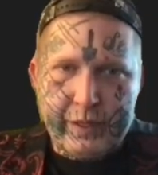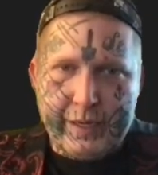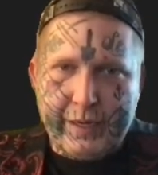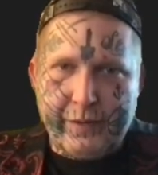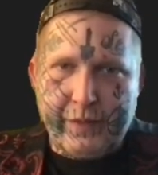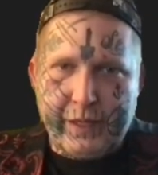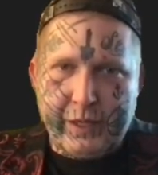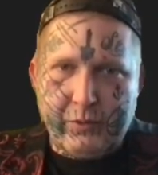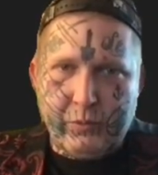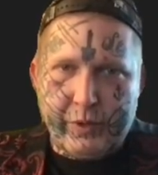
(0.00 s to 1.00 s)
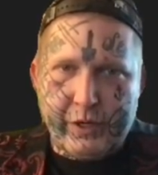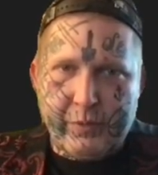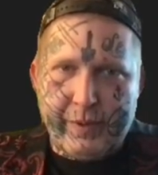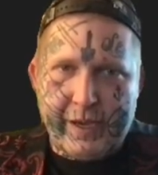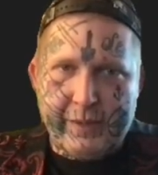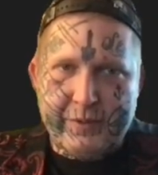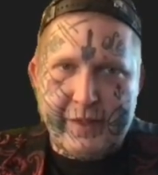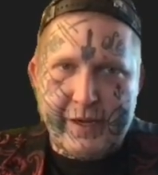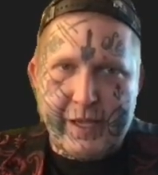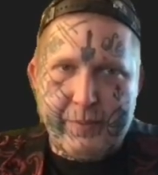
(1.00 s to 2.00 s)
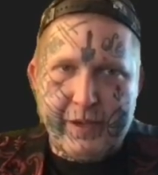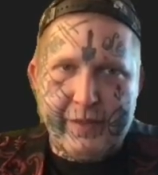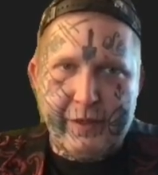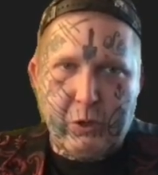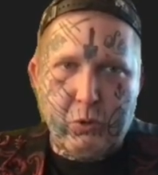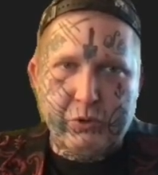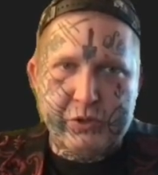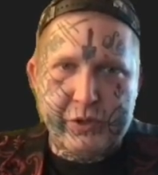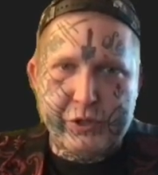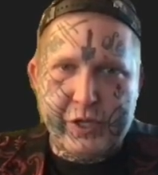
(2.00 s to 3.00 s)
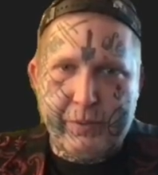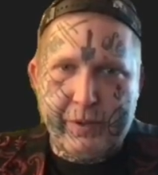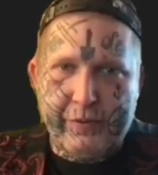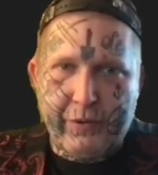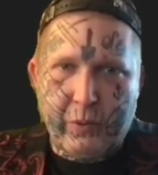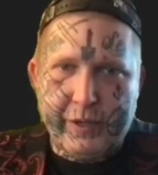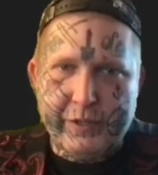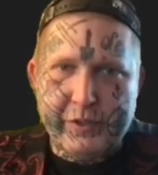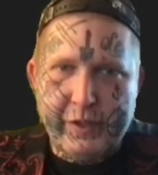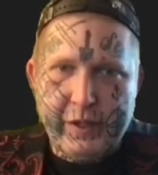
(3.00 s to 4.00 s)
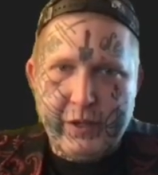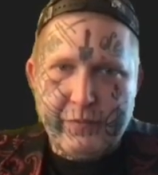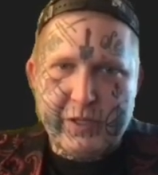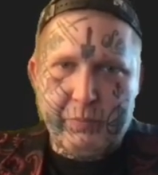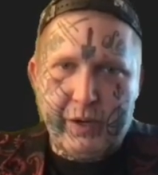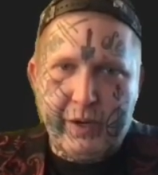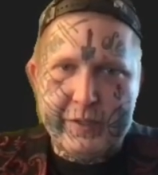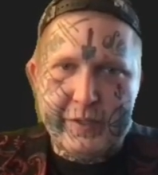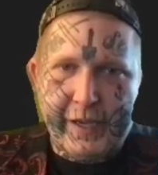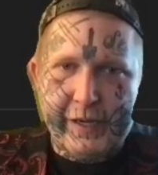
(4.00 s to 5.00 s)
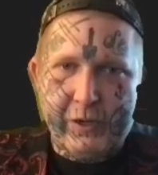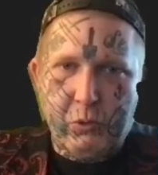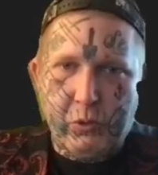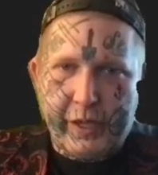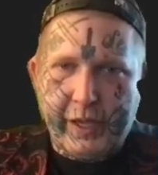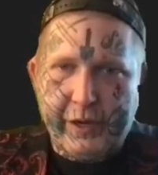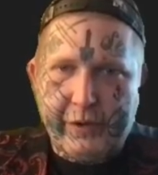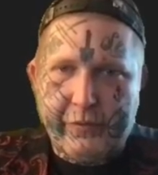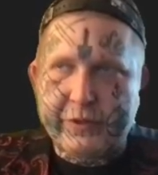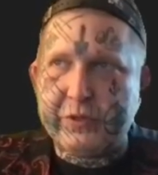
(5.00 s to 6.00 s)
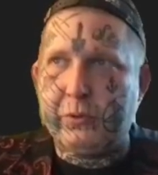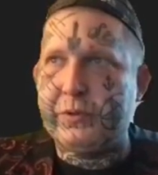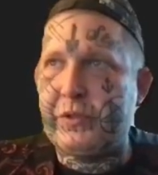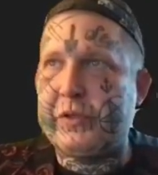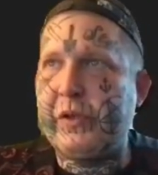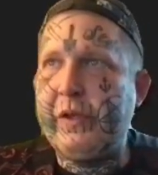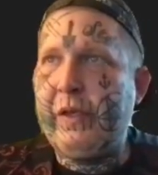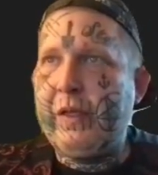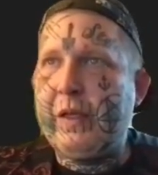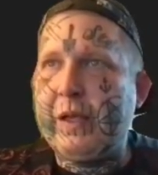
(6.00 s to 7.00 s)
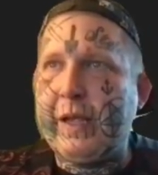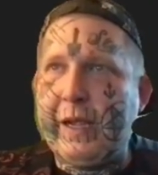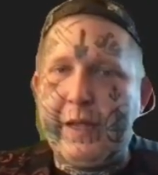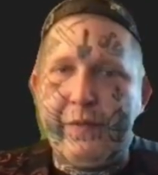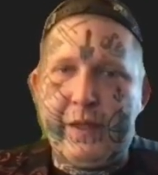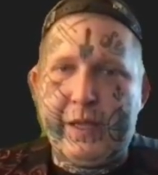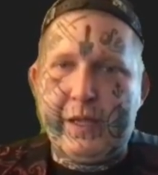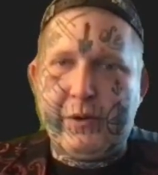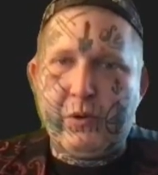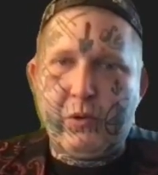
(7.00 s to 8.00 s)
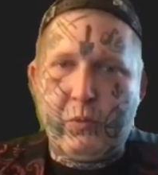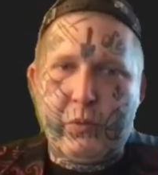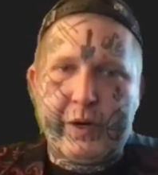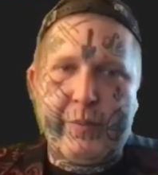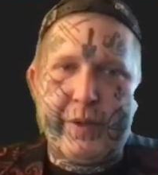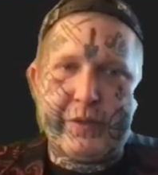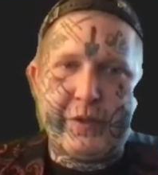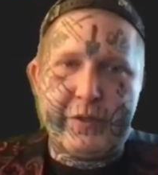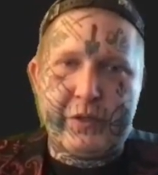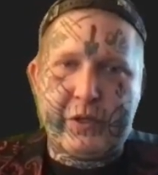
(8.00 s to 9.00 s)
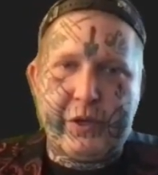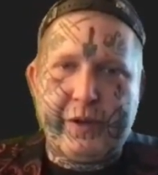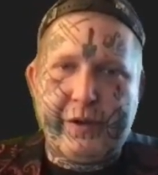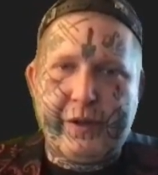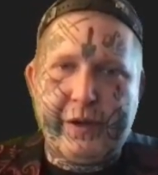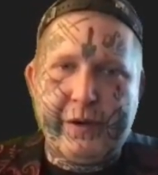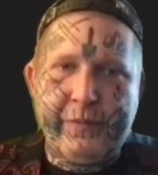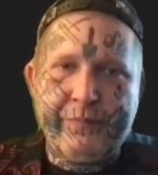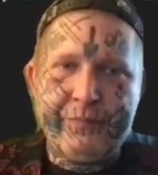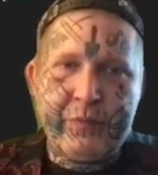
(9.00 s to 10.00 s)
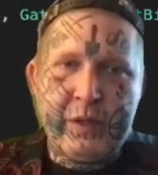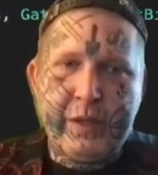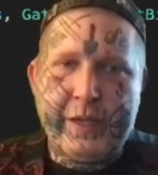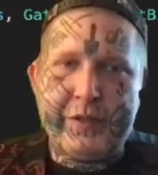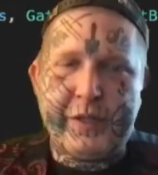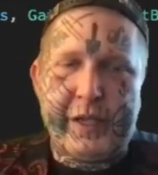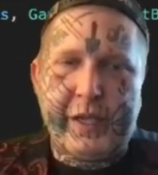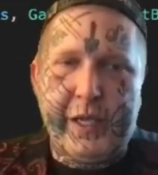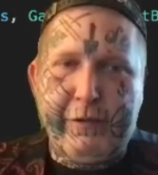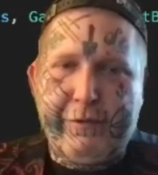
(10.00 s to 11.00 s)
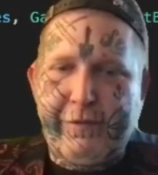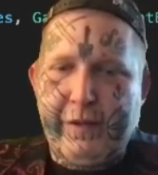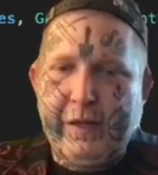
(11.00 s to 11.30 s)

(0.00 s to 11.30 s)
And then we're going to go back up to that API, that Google Search API request, response data, organic results. And then we're going to basically go down here and say if